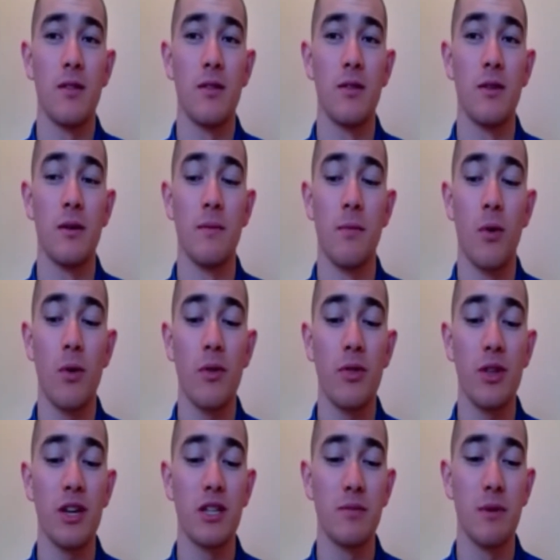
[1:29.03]
The important
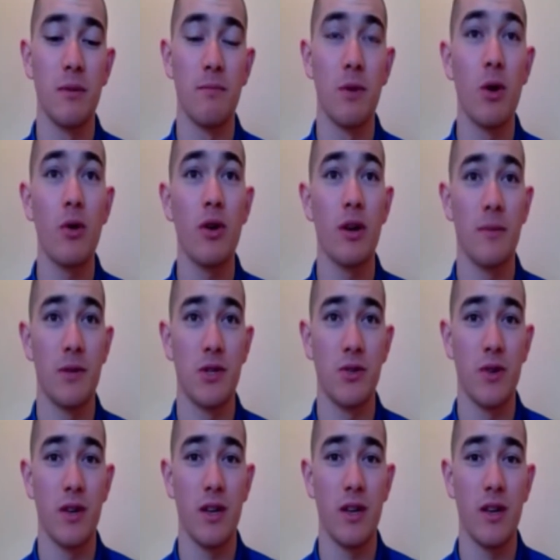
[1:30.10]
things about motor
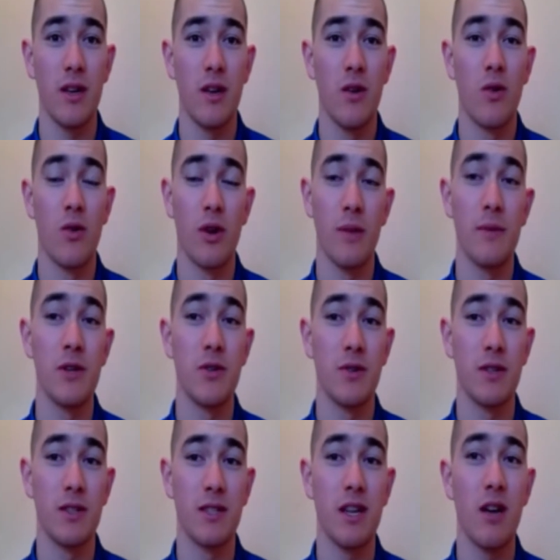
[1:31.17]
imagery or imagery
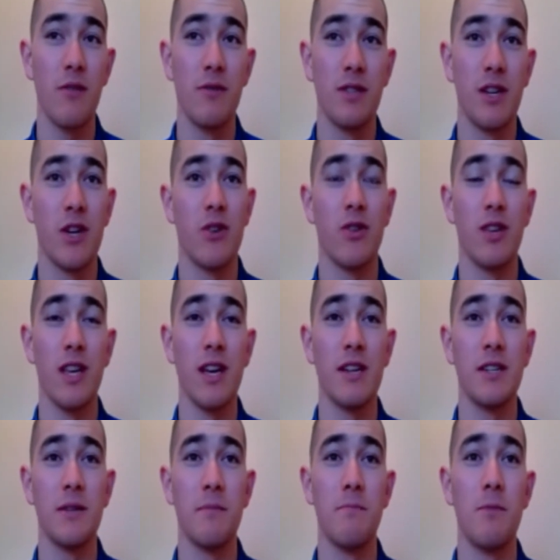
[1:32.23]
itself is that you're
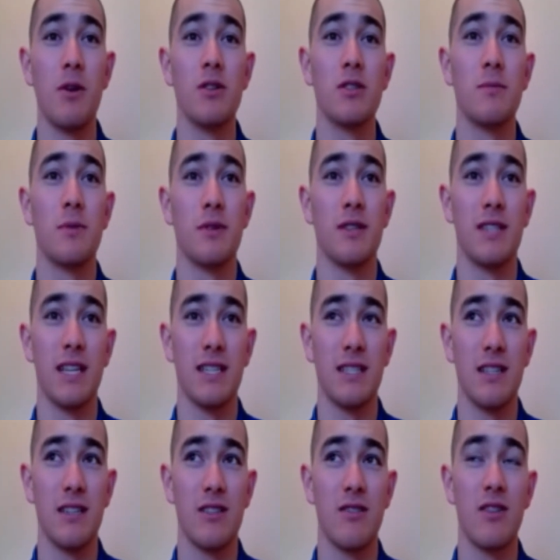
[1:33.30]
engaging multiple
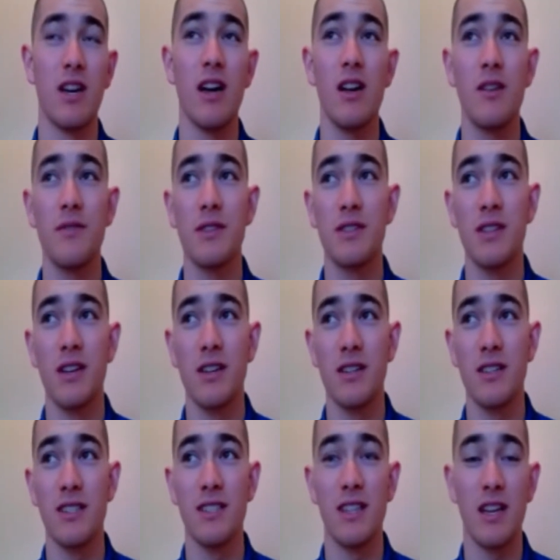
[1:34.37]
senses. So now all of a sudden,
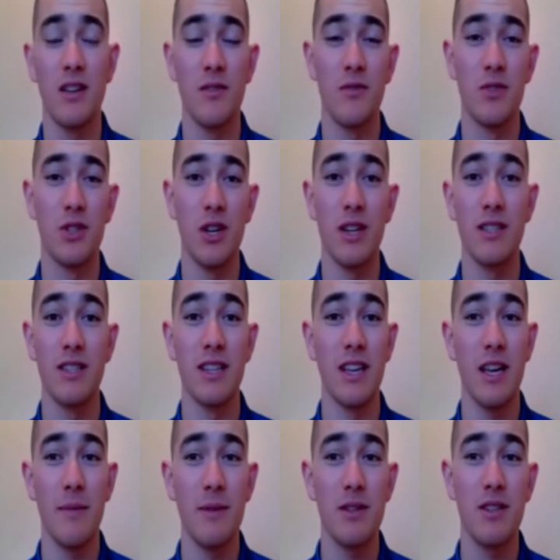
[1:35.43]
instead of just the
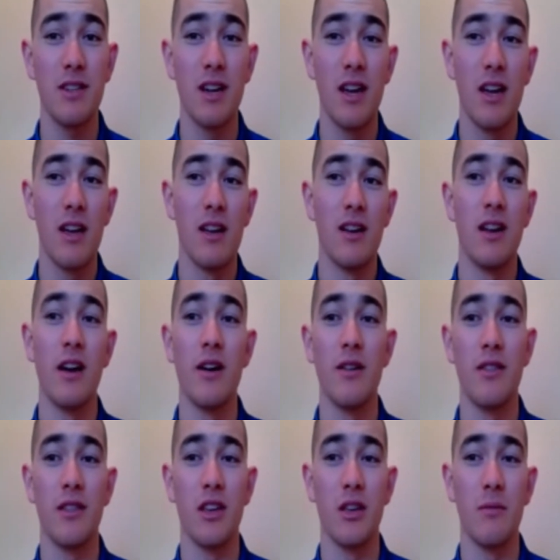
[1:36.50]
image, now you're
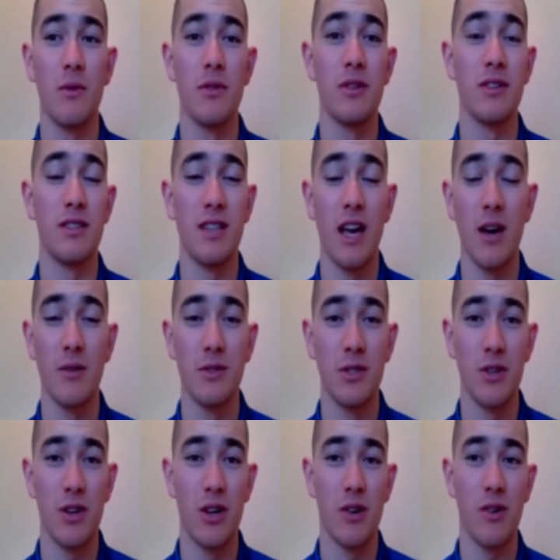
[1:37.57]
thinking about the sounds you're
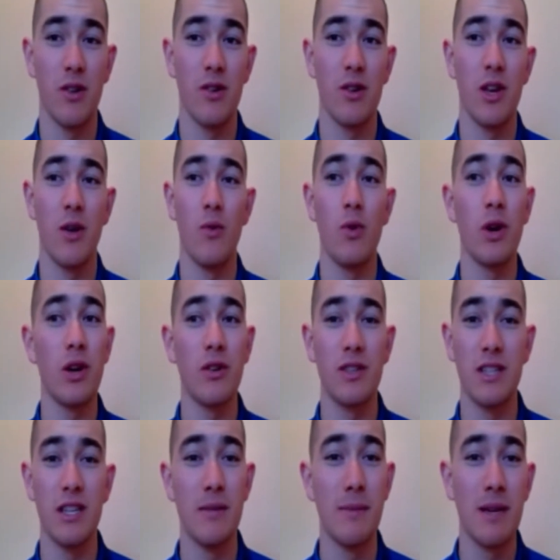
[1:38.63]
hearing. Okay, what are your
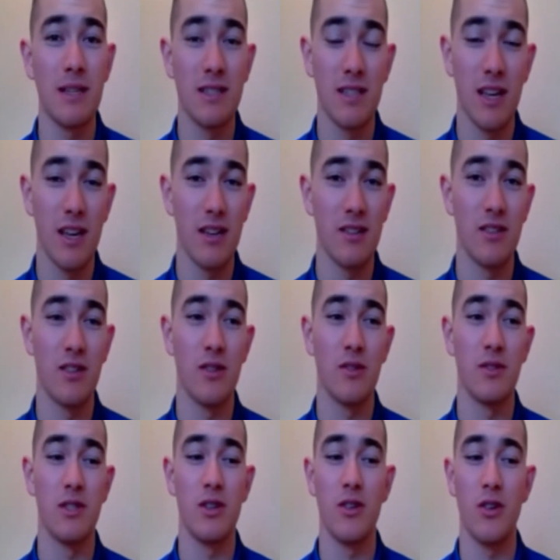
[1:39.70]
teammates saying to you?
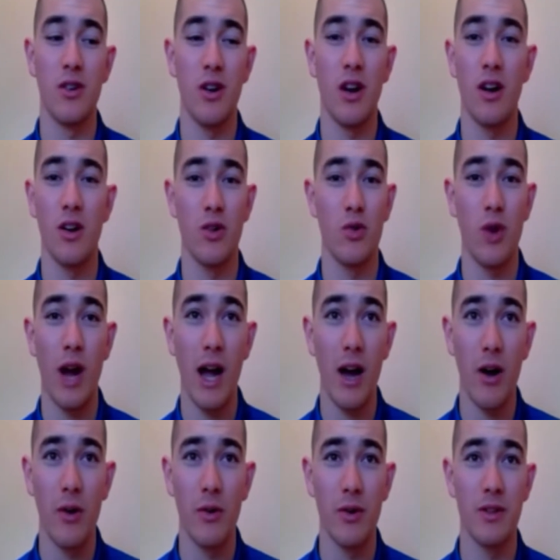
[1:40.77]
Is there a
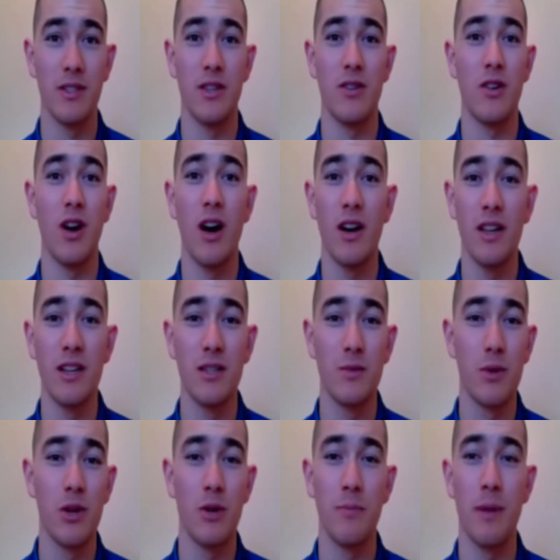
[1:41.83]
crowd? Is there an audience?
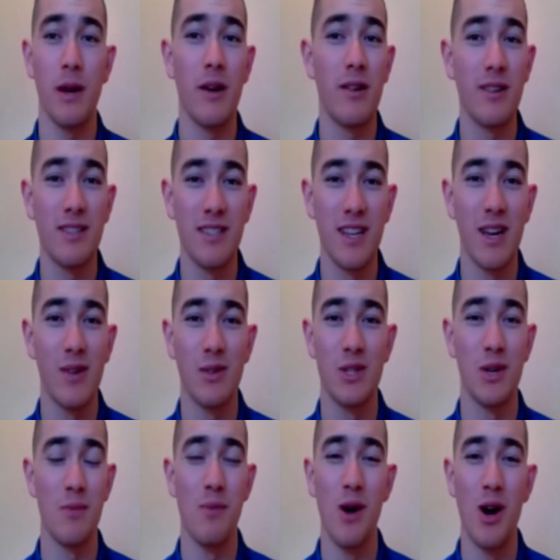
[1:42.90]
What are your parents saying? What's
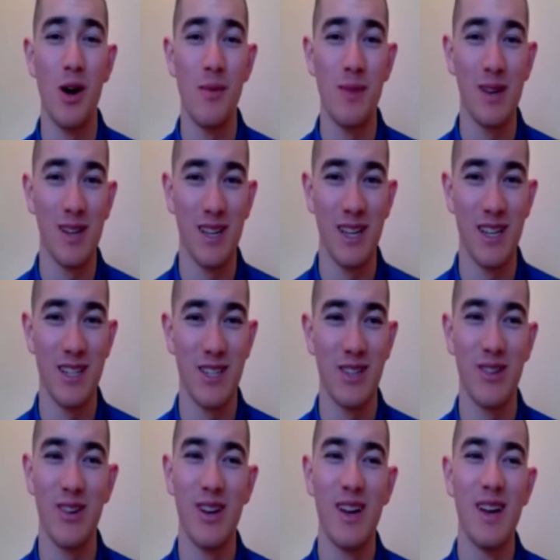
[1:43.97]
your mom yelling at you?